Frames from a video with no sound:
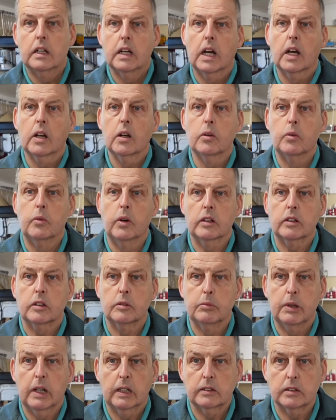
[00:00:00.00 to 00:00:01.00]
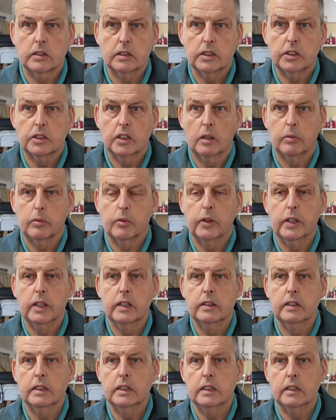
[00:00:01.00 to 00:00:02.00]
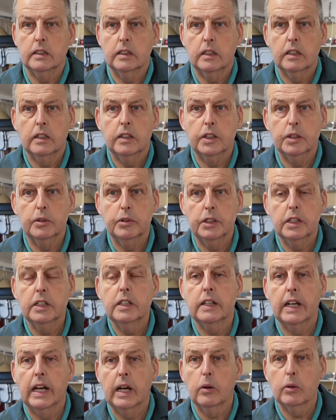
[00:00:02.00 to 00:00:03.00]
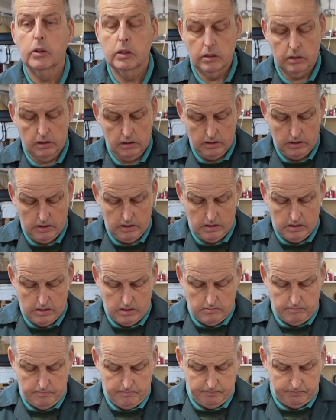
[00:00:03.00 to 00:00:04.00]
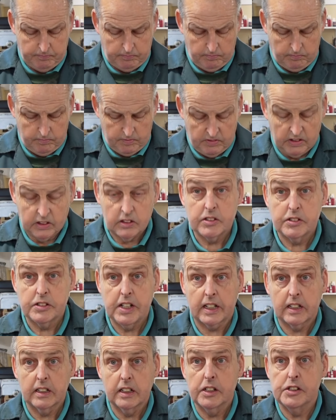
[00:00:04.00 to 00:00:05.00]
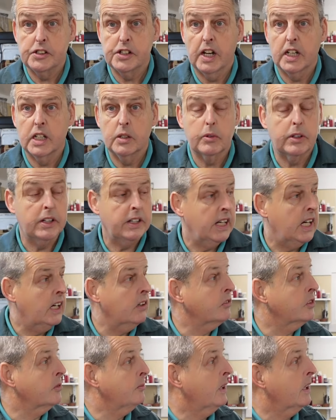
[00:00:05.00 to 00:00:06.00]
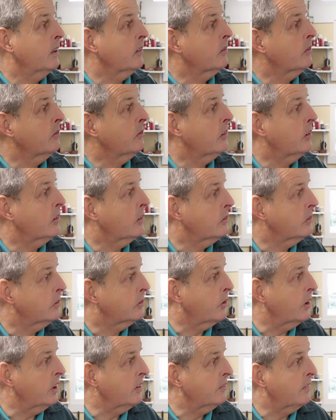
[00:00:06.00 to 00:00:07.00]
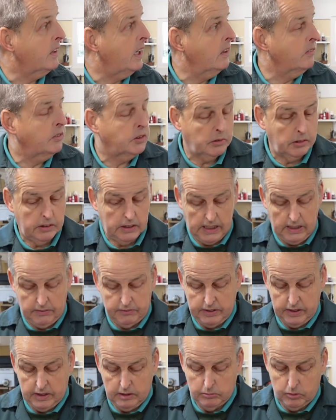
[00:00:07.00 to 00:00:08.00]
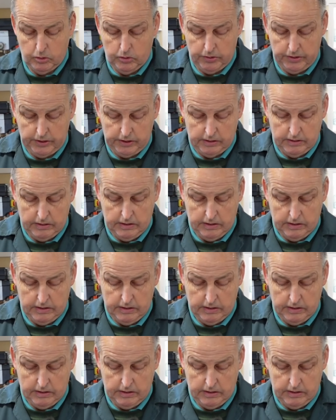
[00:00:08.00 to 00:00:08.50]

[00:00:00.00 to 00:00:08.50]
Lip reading: Hello and welcome back to the shop. We're in the new year now. 2nd of January now. It's about, 25 to 11 in the morning.